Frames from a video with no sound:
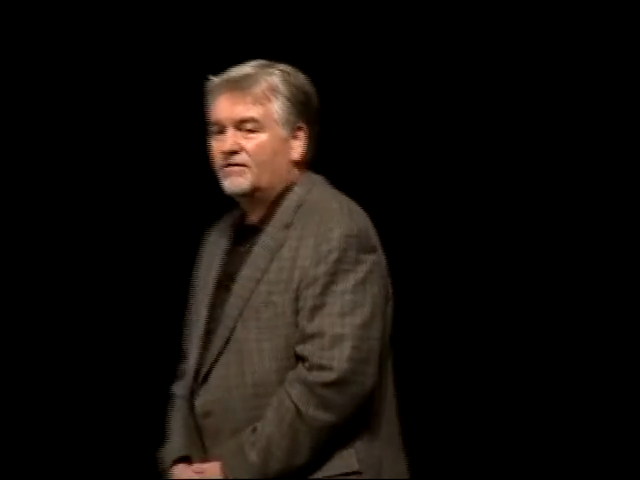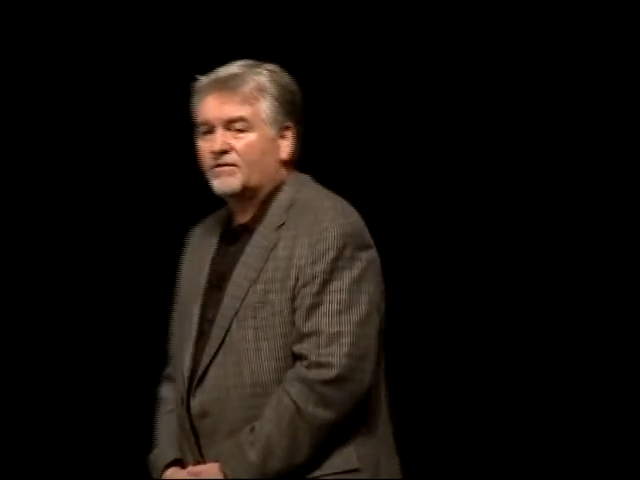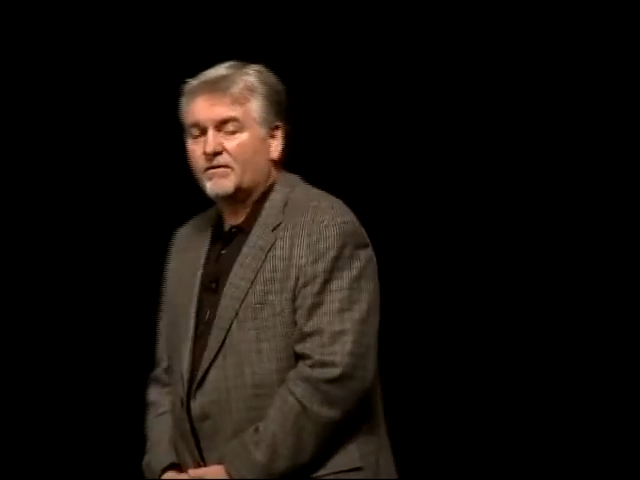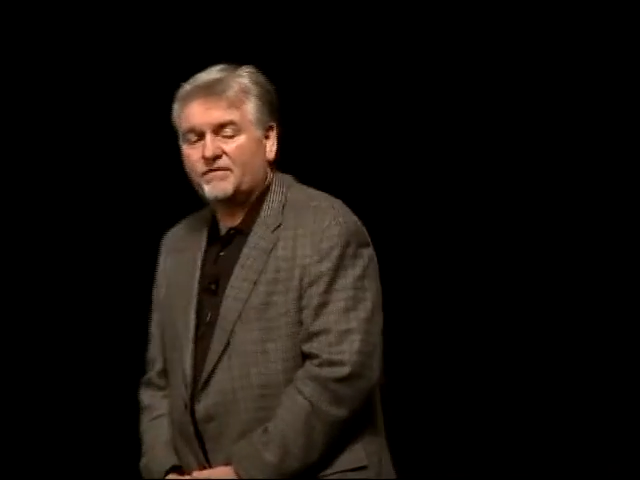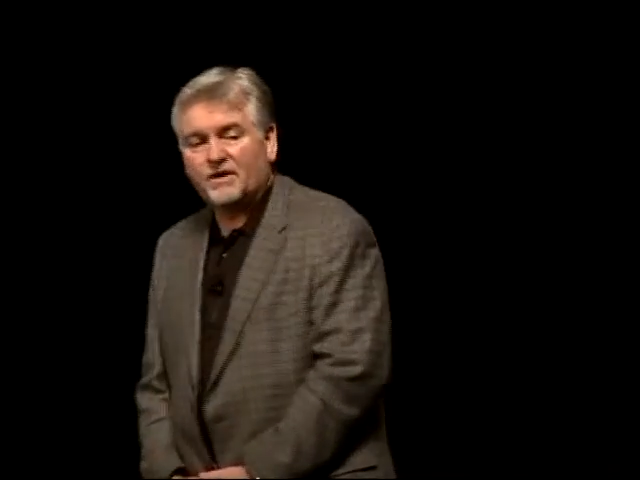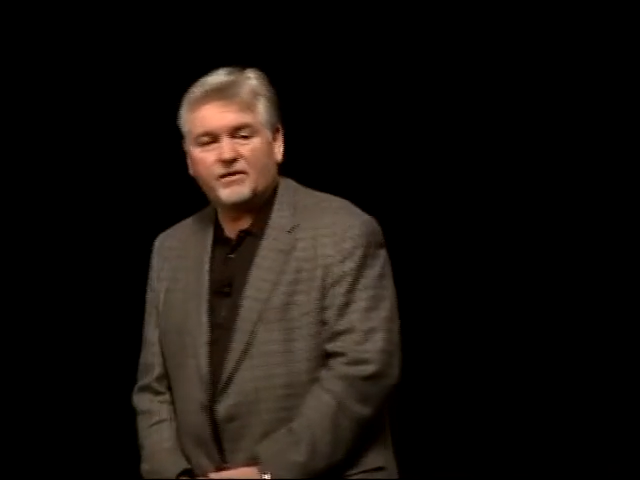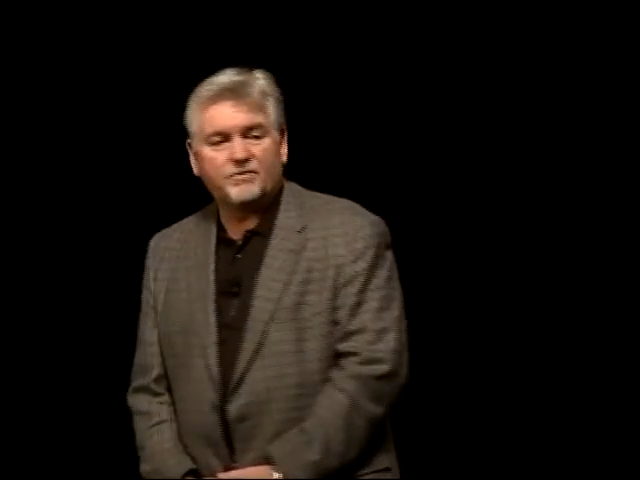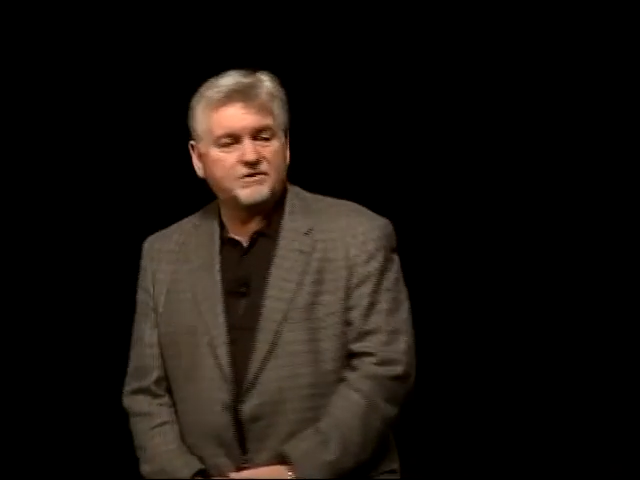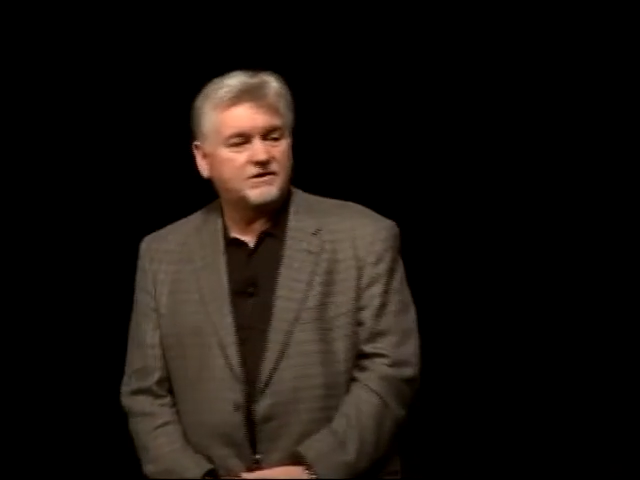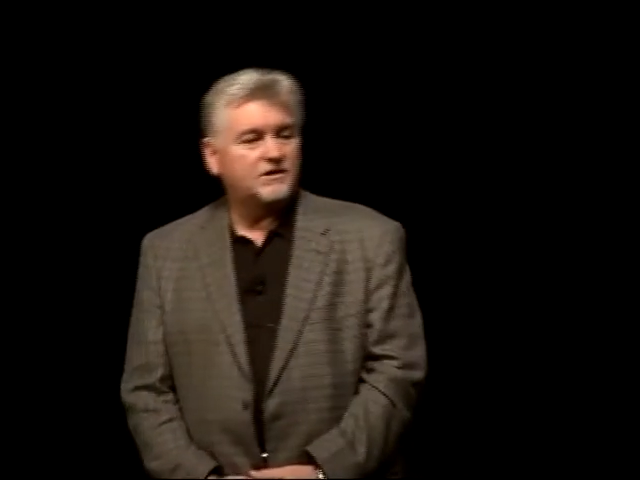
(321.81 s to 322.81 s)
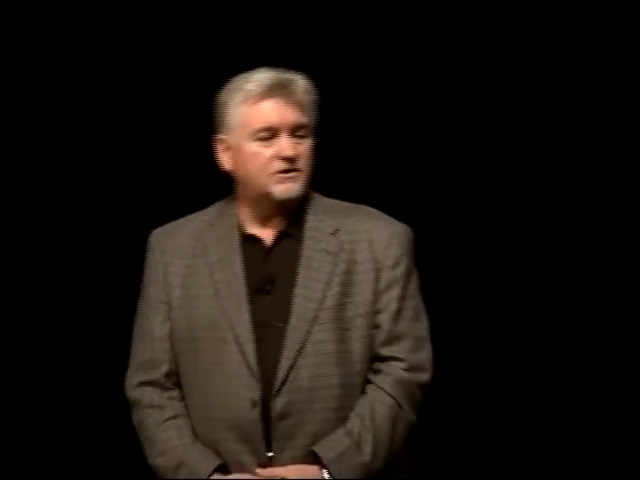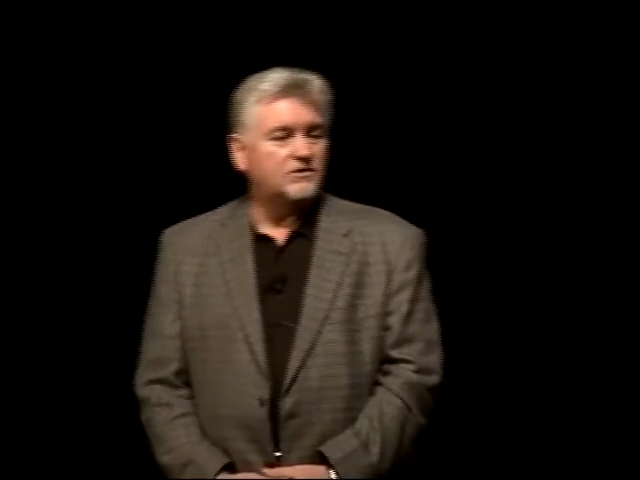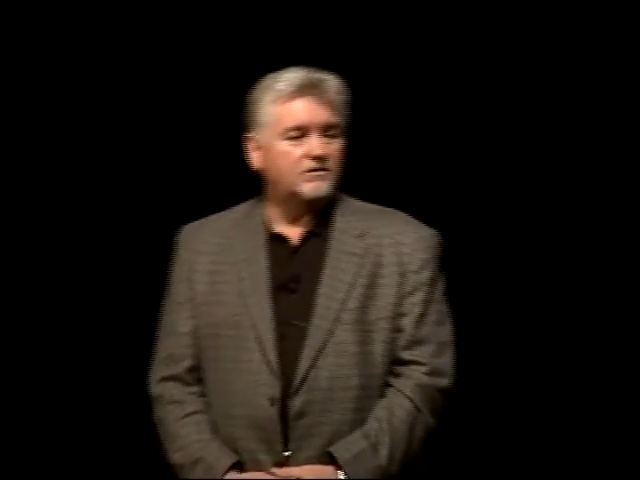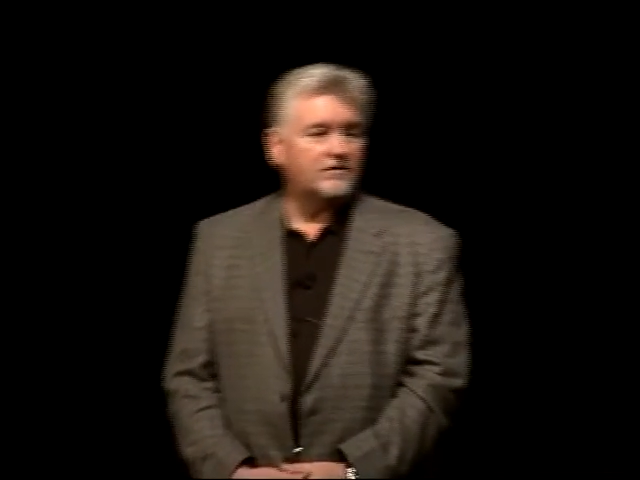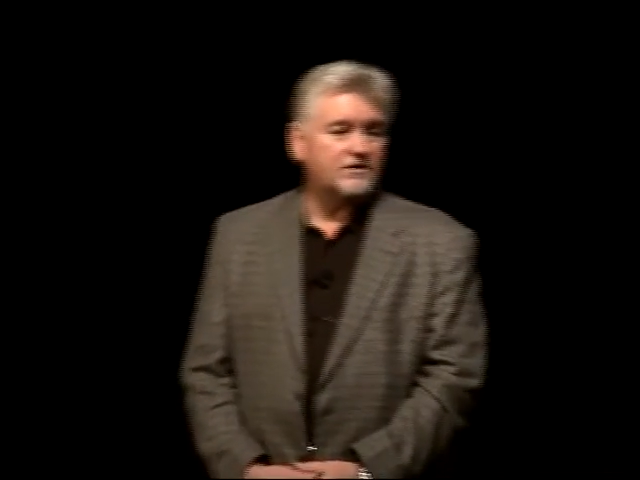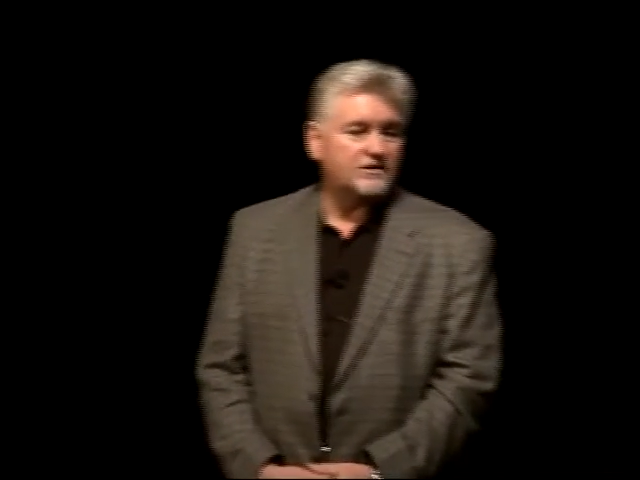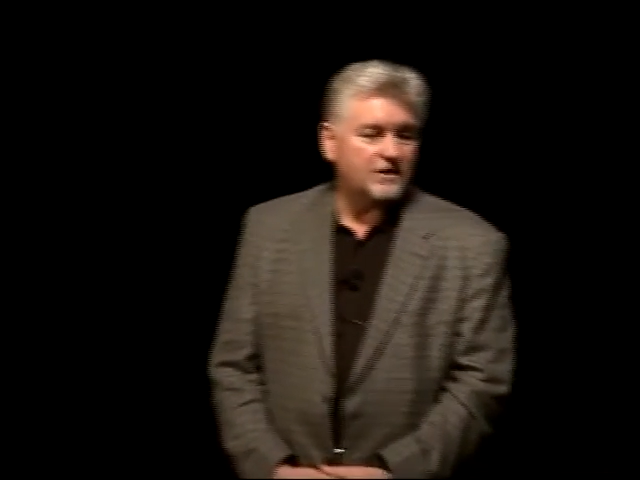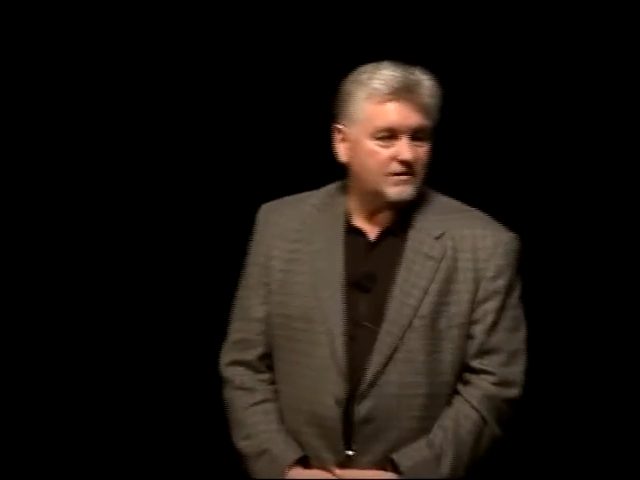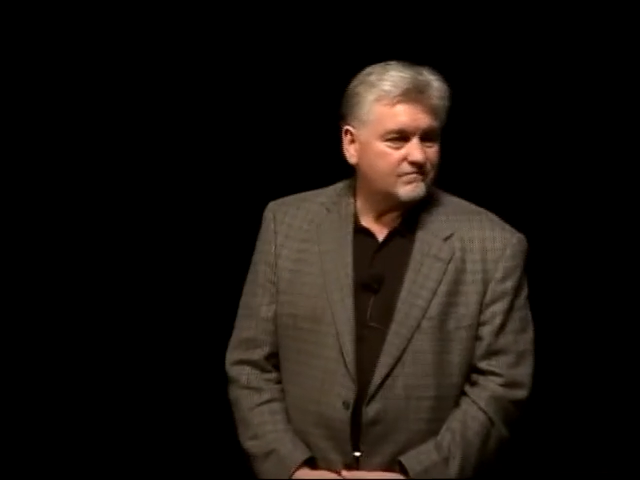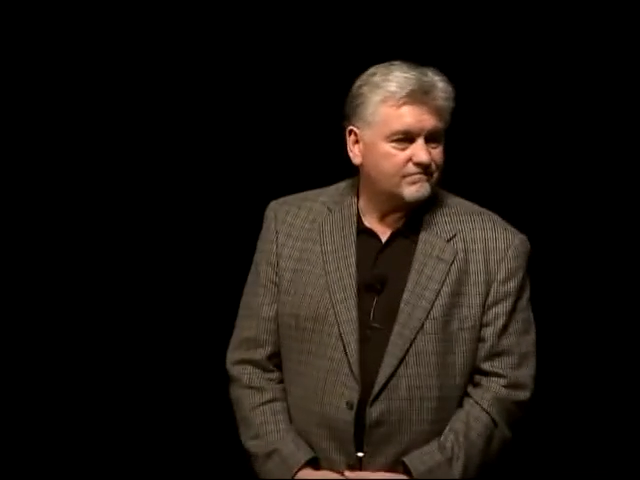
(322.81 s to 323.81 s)
from a fairly prestigious
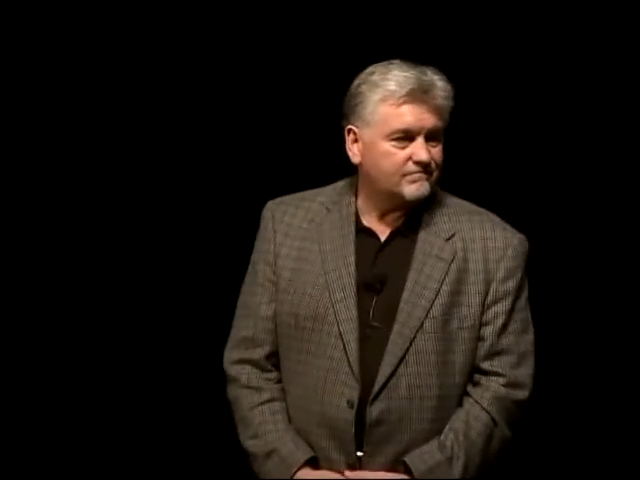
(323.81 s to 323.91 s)
university.